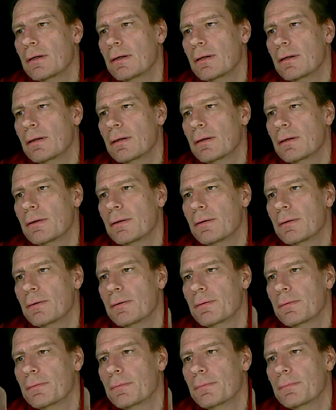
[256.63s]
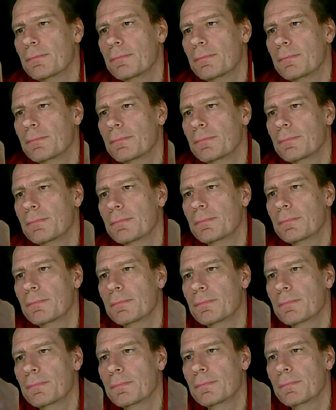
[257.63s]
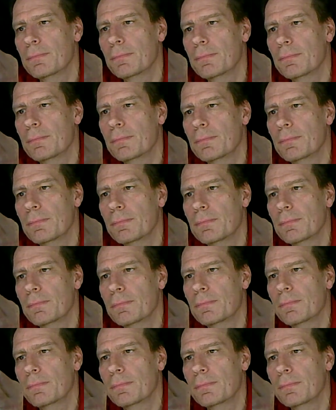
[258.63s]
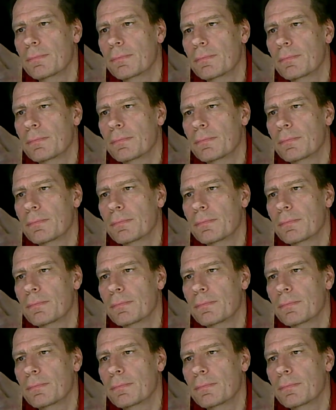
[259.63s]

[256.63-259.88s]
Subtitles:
No one is speaking in this clip.